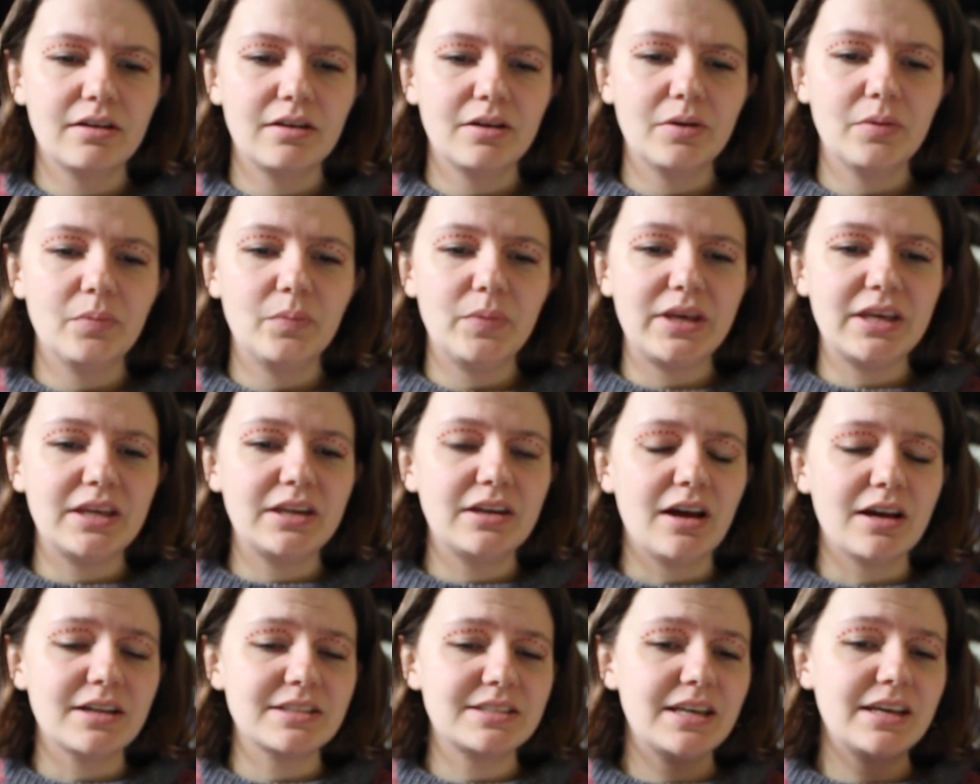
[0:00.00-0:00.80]
me
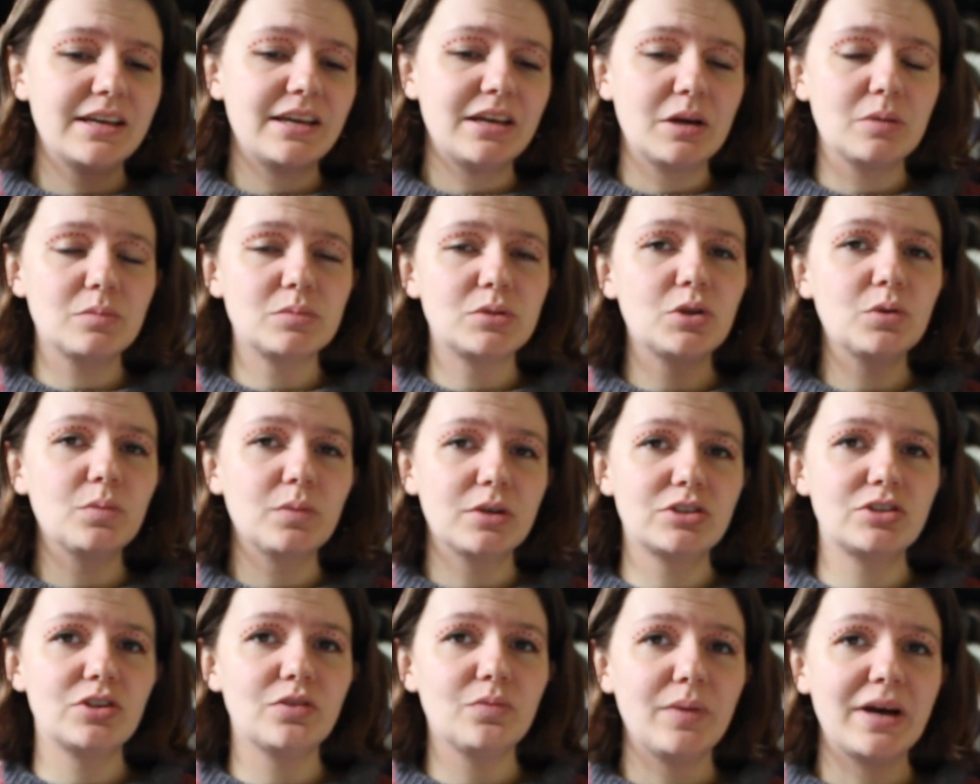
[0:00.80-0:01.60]
not taking up too
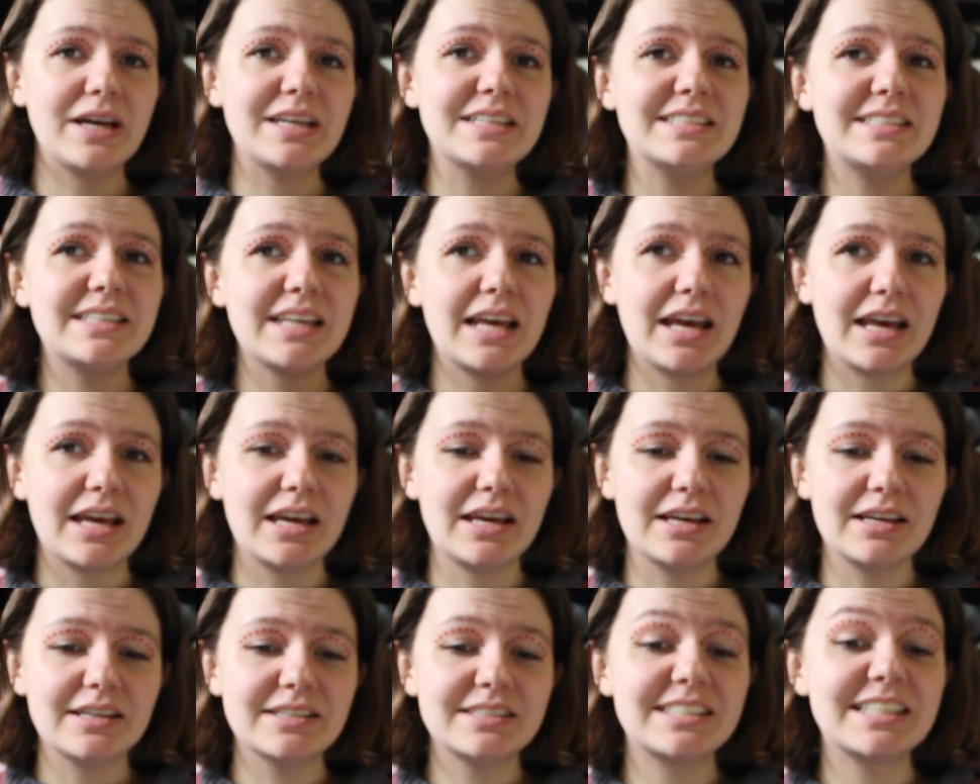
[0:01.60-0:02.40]
much of my
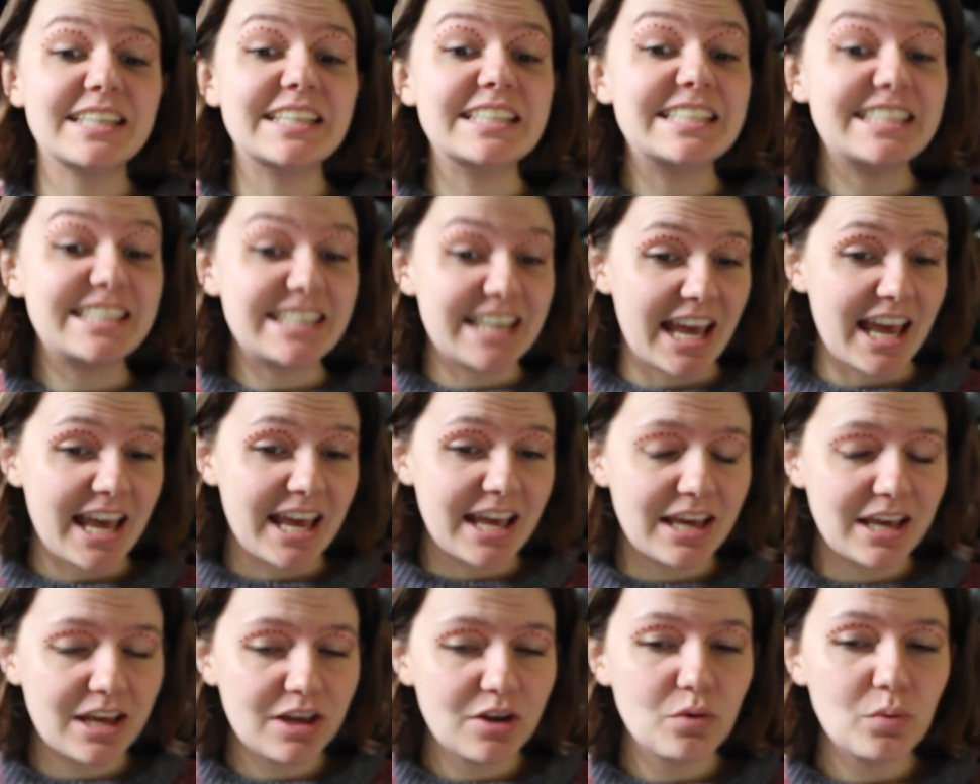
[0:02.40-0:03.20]
day
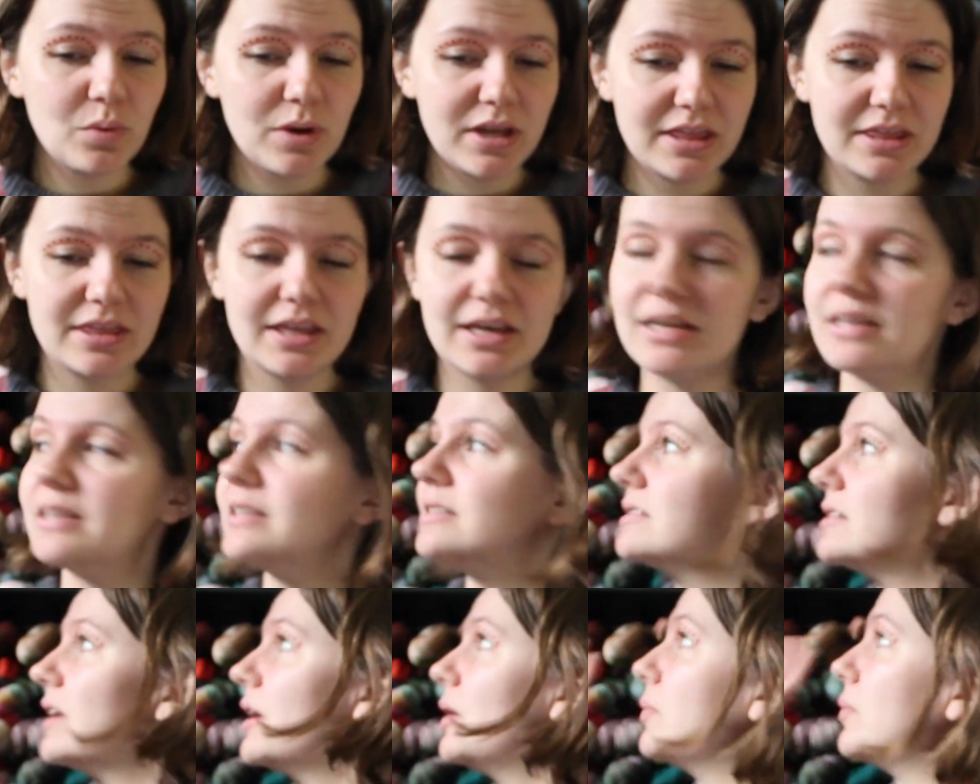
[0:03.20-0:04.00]
today with
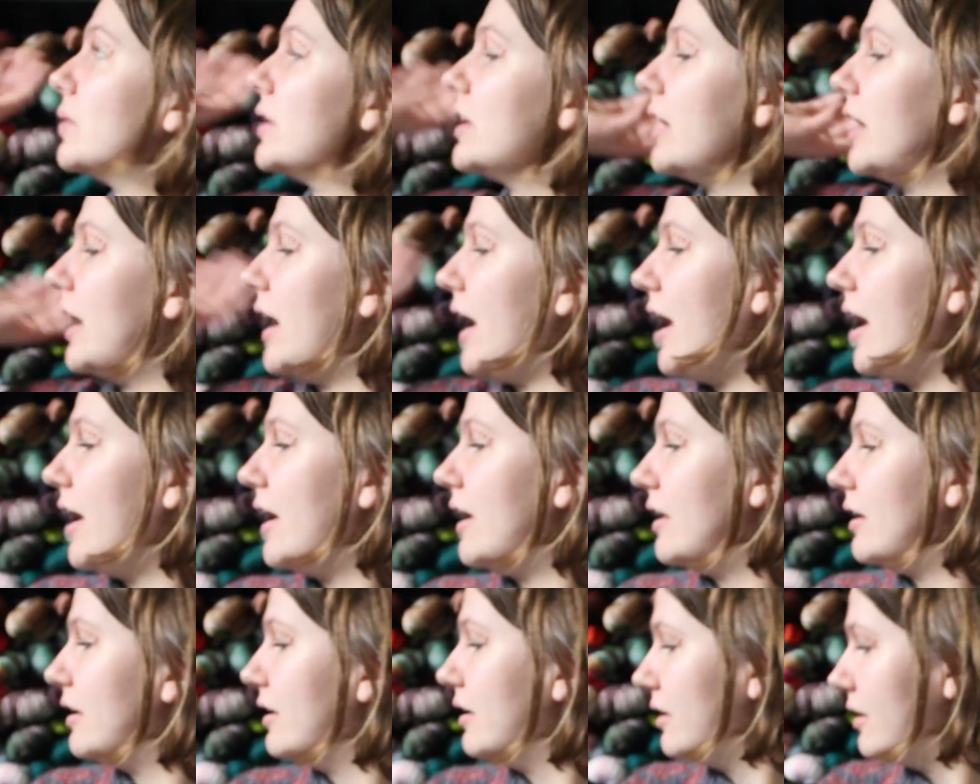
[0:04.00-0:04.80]
this. I'm going to
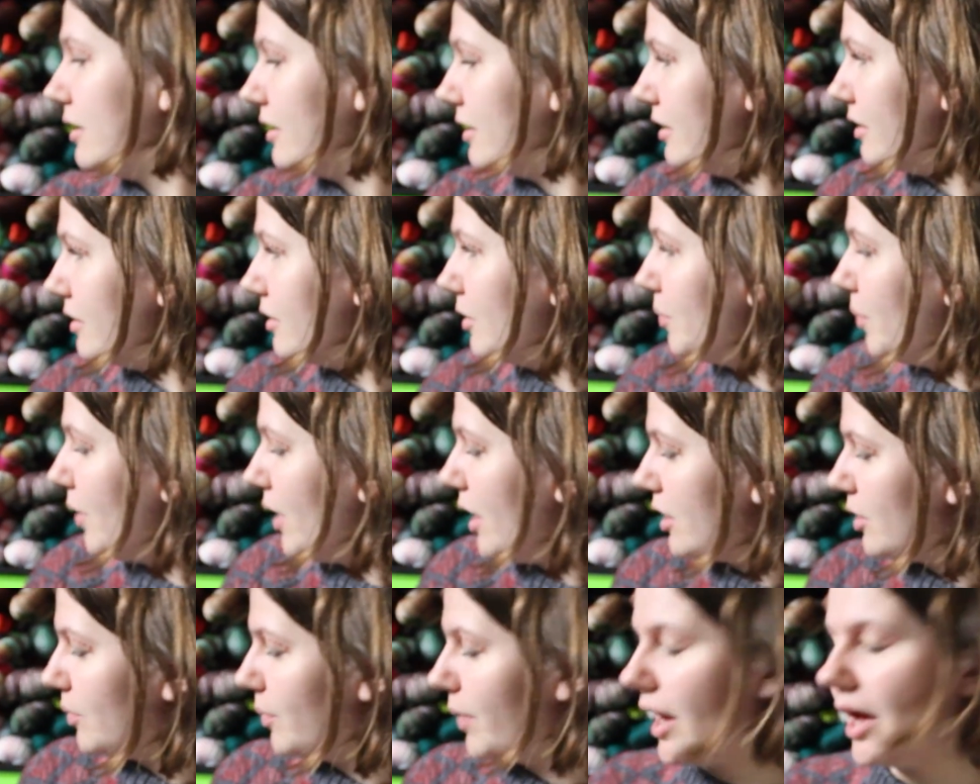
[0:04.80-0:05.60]
add the
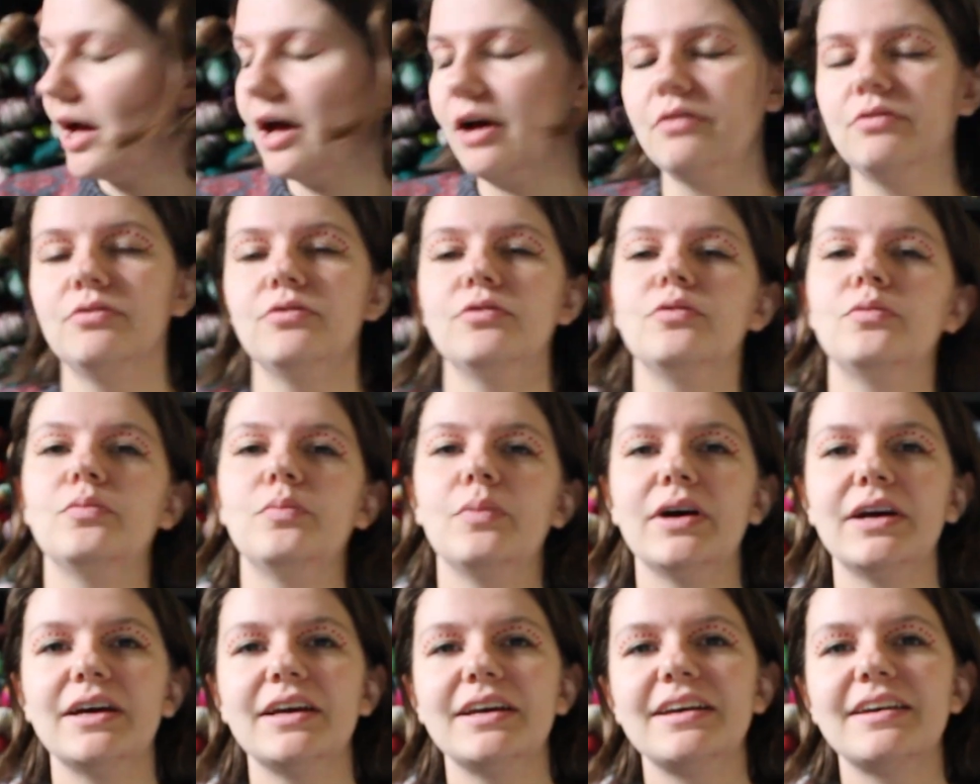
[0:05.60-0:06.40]
bottom half of
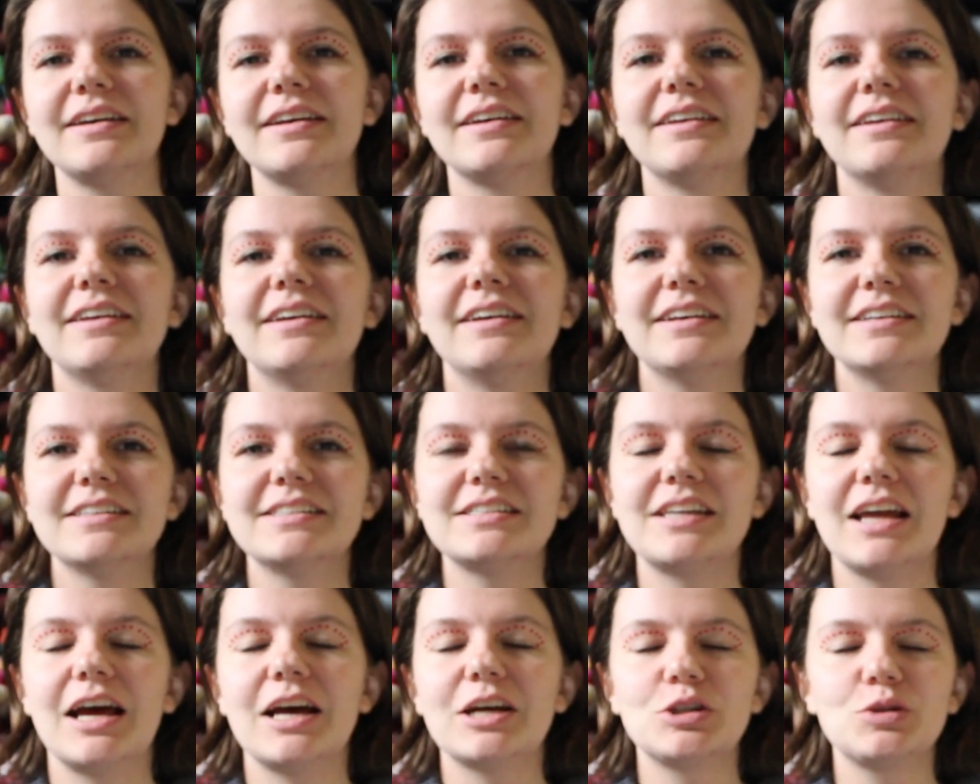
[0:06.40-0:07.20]
my
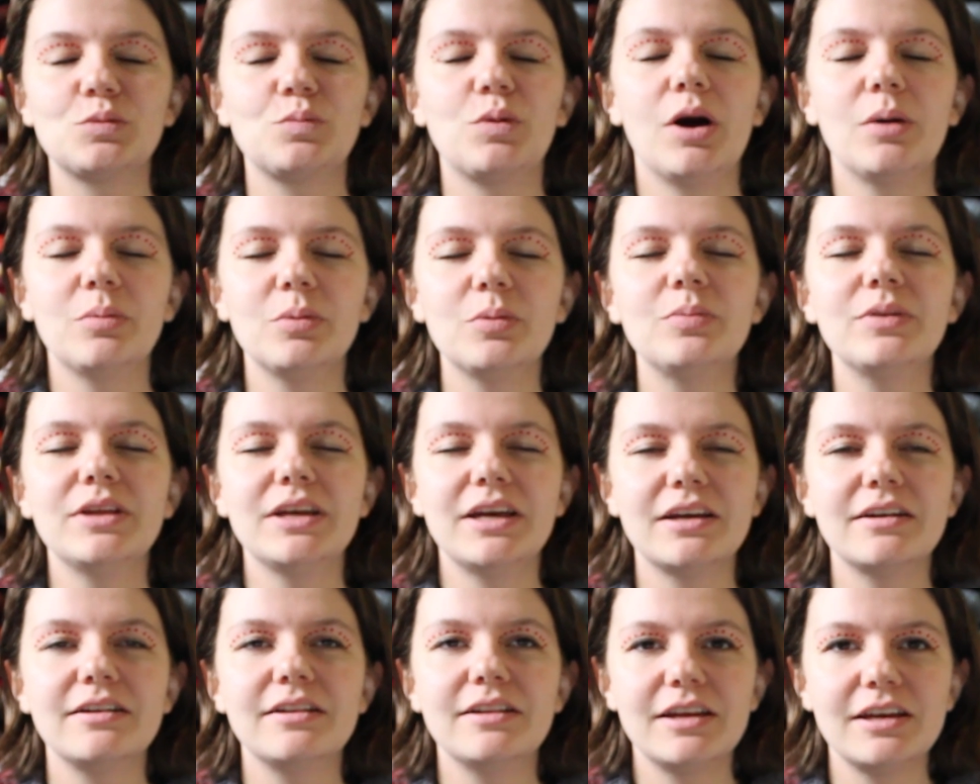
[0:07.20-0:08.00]
stash probably
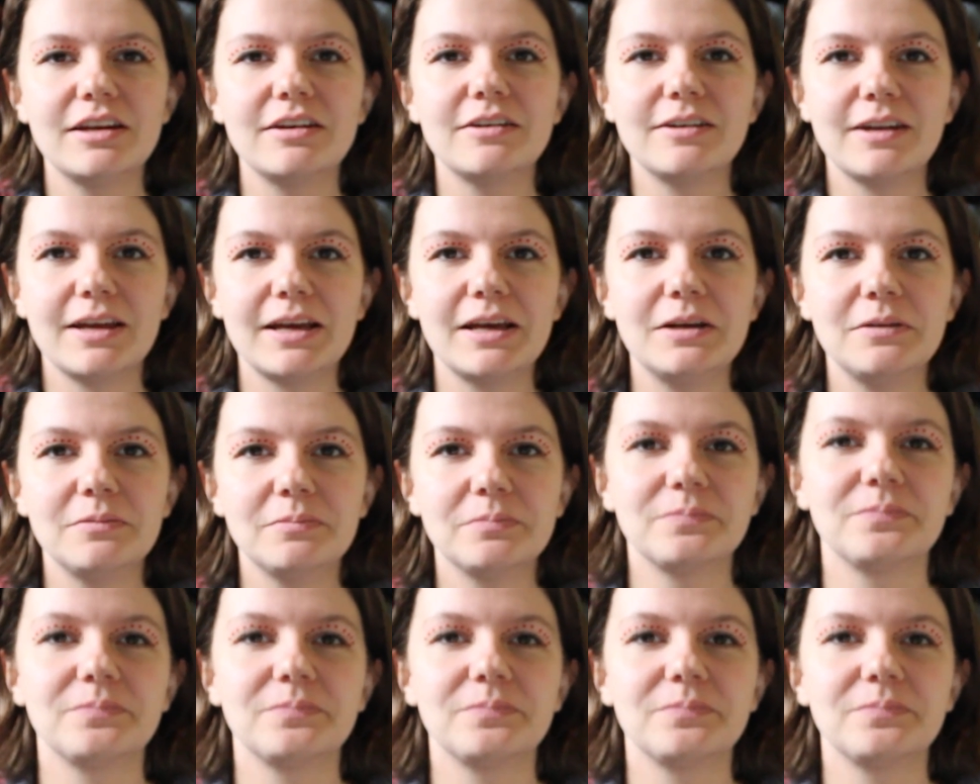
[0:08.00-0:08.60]
at a later date.